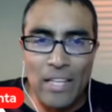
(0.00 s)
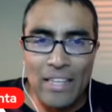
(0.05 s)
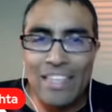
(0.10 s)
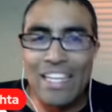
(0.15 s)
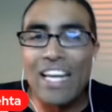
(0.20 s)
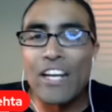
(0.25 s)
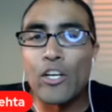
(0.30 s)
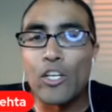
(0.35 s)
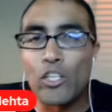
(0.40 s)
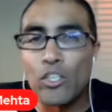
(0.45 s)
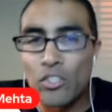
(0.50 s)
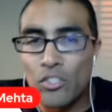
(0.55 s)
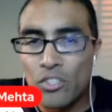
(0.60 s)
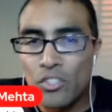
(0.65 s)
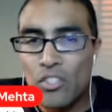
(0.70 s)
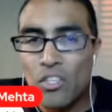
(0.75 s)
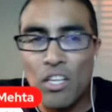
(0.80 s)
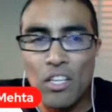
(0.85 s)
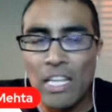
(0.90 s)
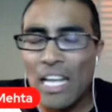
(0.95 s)

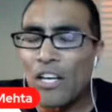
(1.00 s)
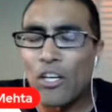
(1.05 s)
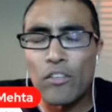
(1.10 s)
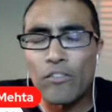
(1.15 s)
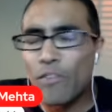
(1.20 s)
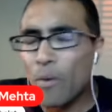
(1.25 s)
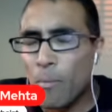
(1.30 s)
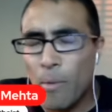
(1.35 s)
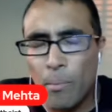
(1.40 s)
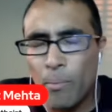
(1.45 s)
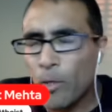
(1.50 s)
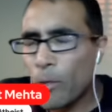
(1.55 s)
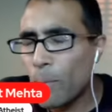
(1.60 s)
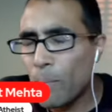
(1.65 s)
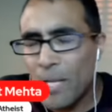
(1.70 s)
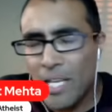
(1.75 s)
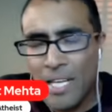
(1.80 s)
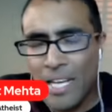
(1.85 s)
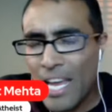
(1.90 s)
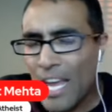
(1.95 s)
Letter from a
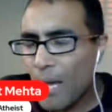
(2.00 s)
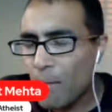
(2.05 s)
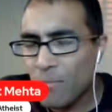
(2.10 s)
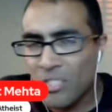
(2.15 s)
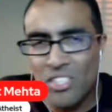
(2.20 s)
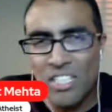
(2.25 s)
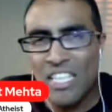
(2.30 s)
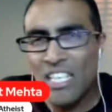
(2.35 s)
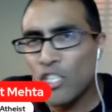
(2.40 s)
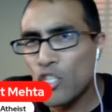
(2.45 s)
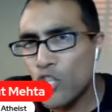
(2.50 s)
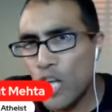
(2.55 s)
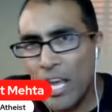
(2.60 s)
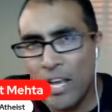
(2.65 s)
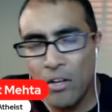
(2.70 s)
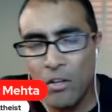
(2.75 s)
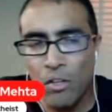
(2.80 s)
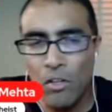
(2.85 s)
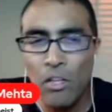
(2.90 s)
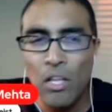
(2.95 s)
Birmingham city
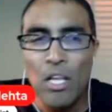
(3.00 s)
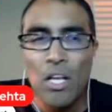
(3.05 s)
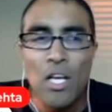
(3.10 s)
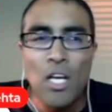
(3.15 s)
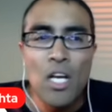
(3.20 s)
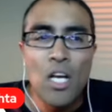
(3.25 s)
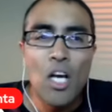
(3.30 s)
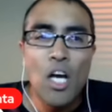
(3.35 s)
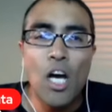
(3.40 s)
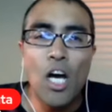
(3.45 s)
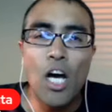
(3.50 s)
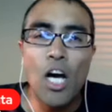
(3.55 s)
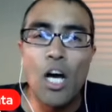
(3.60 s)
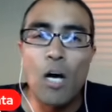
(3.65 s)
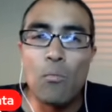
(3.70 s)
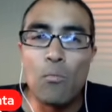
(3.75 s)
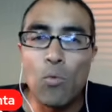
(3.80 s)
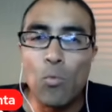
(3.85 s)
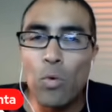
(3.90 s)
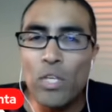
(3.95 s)
jail.
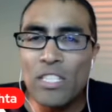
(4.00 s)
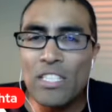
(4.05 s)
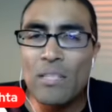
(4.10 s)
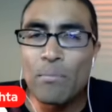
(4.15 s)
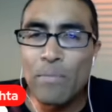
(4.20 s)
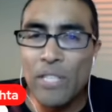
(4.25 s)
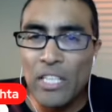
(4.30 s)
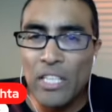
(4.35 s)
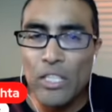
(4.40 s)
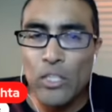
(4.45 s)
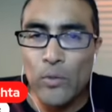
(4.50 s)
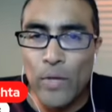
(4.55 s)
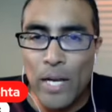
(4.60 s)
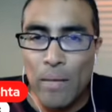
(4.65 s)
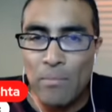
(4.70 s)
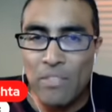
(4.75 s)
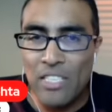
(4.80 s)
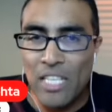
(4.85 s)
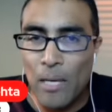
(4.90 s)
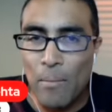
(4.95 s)
What did Billy Graham
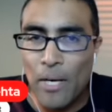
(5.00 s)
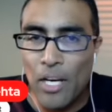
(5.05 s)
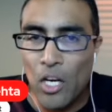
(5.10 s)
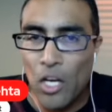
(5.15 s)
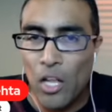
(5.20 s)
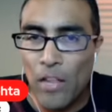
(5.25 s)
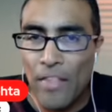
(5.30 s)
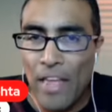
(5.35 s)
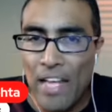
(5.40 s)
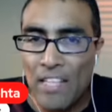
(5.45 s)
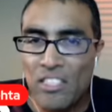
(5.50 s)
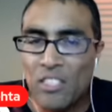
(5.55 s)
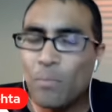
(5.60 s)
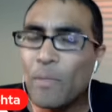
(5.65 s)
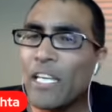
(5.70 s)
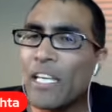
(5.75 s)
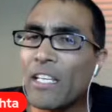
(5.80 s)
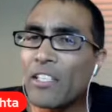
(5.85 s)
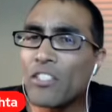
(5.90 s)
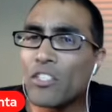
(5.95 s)
say about all that?
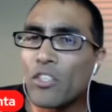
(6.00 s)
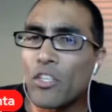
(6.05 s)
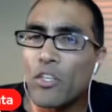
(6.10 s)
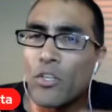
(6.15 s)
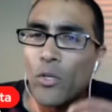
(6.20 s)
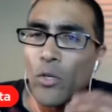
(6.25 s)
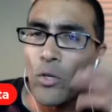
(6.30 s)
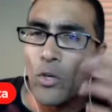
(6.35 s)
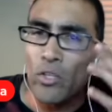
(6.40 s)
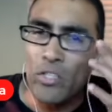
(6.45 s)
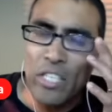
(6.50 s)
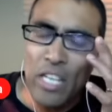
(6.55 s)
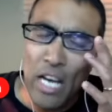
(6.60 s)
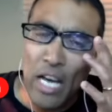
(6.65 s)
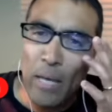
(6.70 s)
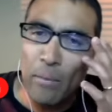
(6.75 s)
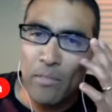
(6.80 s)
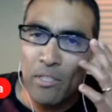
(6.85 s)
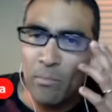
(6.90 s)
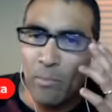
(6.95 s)
Speaking to the New York
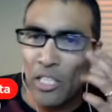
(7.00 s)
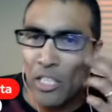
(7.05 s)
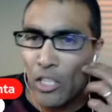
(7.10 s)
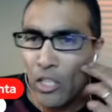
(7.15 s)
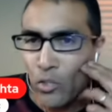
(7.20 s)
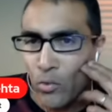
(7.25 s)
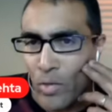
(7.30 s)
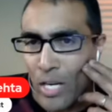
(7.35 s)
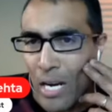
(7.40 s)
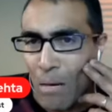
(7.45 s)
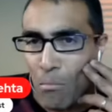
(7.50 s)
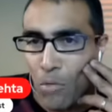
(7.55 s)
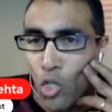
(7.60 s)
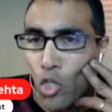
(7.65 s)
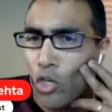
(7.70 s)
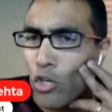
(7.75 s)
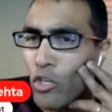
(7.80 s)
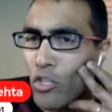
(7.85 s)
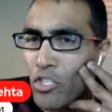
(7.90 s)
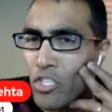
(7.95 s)
Times, Billy Graham
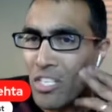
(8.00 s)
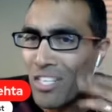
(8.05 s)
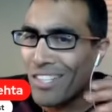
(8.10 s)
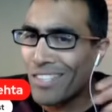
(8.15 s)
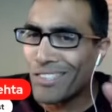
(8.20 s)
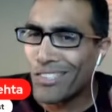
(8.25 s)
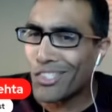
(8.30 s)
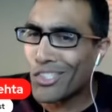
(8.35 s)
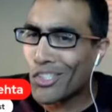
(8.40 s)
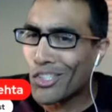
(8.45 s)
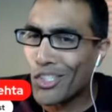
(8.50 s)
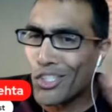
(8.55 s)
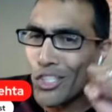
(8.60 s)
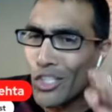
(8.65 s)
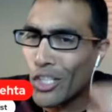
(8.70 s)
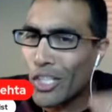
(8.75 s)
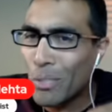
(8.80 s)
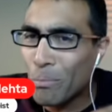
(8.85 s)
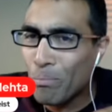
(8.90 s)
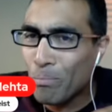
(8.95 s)
urged his
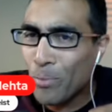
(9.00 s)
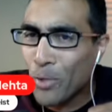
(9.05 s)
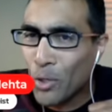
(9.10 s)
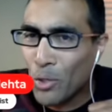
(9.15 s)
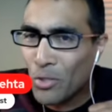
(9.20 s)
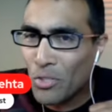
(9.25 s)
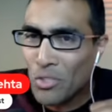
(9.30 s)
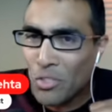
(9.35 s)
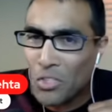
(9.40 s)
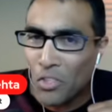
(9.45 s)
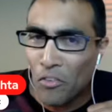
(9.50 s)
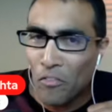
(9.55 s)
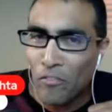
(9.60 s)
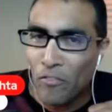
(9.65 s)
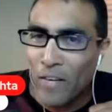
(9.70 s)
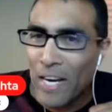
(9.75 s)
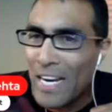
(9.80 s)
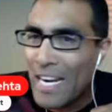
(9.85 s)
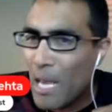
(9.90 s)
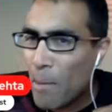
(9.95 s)
good personal
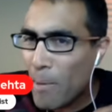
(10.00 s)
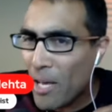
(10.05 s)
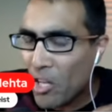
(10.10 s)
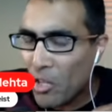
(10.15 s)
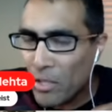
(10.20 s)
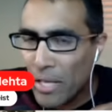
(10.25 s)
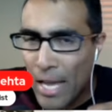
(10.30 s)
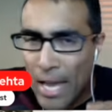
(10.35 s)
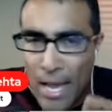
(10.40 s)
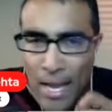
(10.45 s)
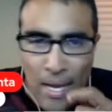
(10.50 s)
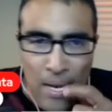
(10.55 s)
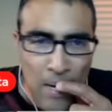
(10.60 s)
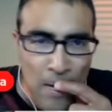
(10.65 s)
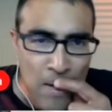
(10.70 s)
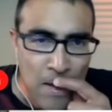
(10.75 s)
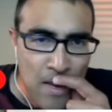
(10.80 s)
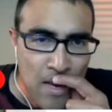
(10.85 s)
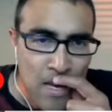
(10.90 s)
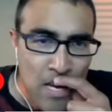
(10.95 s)
friend MLK
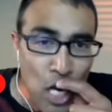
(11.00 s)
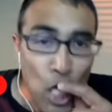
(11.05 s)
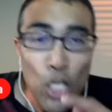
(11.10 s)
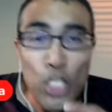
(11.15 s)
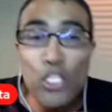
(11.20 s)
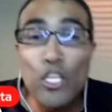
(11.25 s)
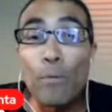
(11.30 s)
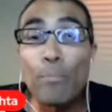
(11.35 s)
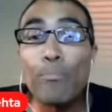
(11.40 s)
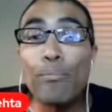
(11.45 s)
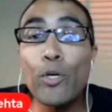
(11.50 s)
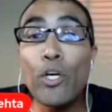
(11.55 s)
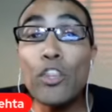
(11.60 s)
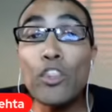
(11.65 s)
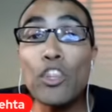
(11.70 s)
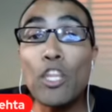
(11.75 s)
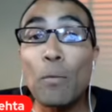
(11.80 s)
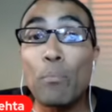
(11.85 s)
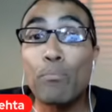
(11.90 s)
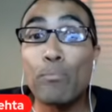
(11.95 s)
to
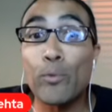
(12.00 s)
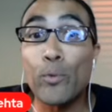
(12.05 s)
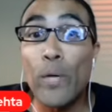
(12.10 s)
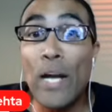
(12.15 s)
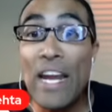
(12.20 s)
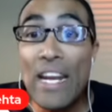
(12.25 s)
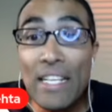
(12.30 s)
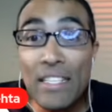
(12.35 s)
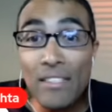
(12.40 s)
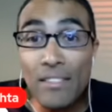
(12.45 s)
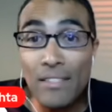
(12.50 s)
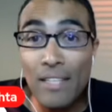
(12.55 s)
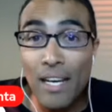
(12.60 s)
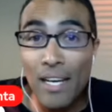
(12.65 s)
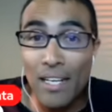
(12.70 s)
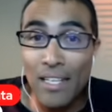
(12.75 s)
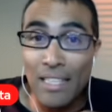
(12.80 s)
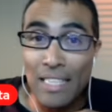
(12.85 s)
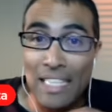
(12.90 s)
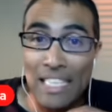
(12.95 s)
put the brakes
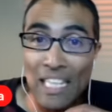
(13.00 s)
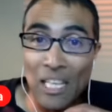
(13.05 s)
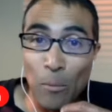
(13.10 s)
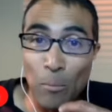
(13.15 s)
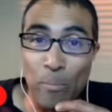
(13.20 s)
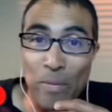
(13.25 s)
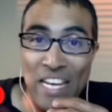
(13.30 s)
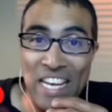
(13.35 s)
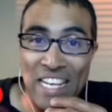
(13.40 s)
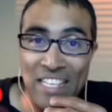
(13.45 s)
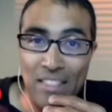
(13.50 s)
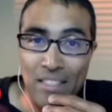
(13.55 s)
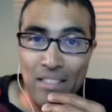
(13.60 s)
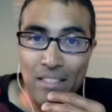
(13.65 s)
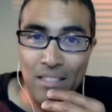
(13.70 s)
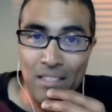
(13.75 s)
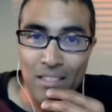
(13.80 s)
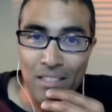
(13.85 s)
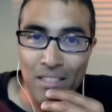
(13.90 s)
on a little bit.